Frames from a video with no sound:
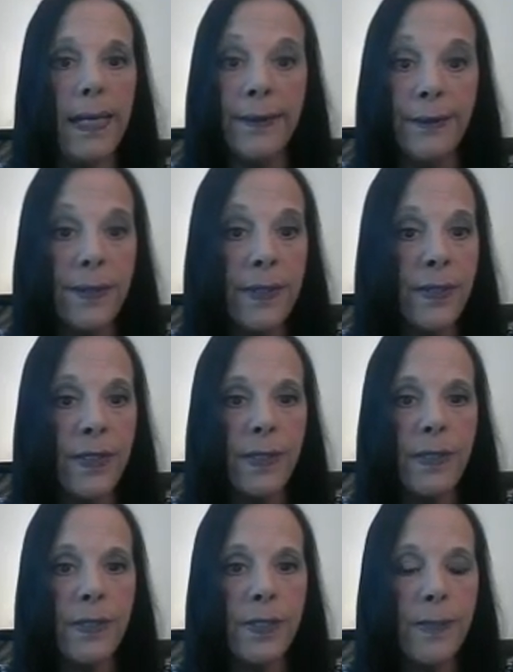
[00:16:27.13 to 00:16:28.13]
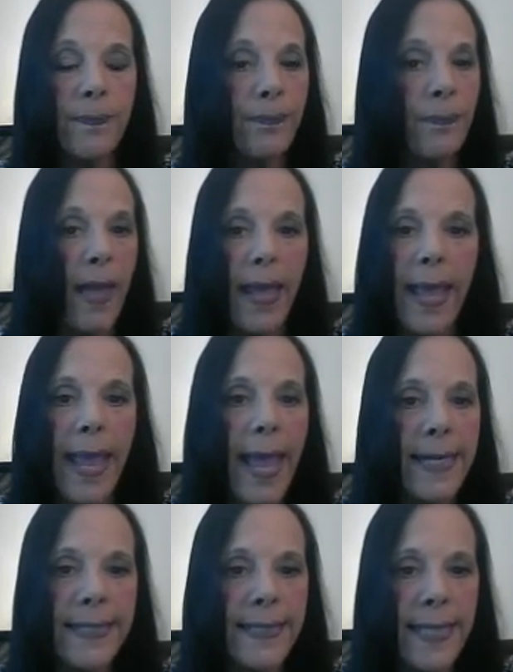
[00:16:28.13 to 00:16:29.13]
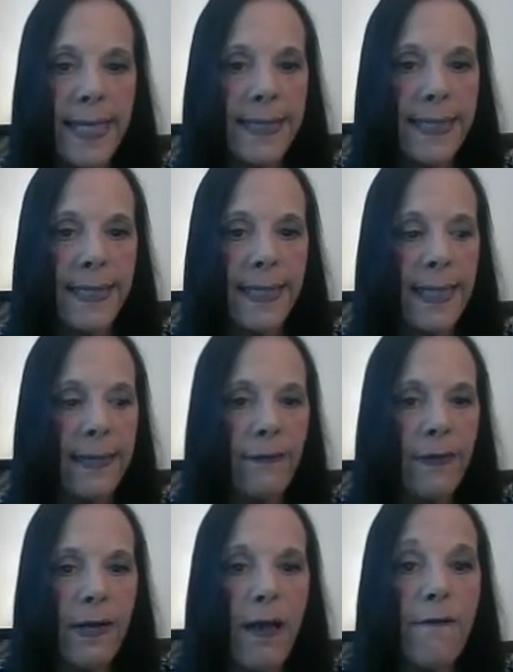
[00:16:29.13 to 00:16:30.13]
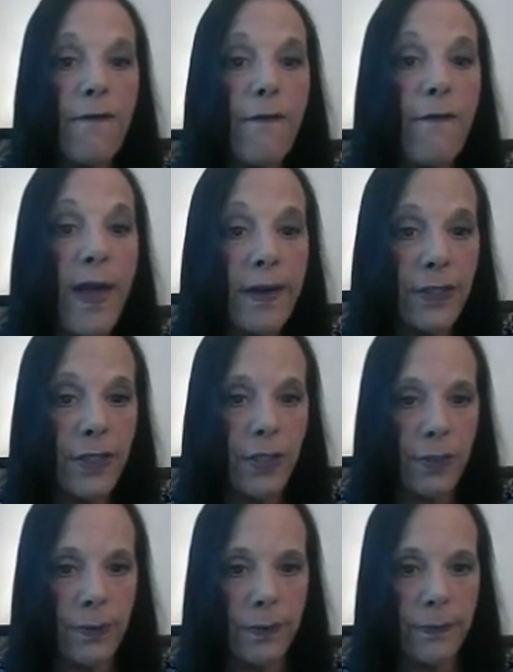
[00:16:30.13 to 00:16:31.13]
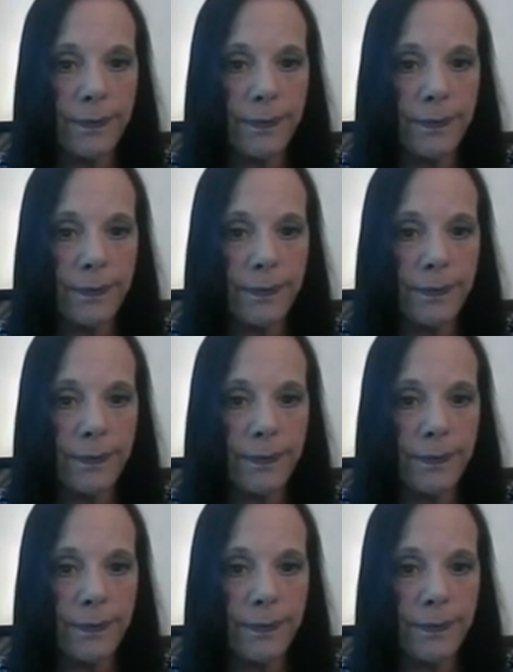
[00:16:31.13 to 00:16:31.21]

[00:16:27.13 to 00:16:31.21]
illnesses, and it doesn't even affect you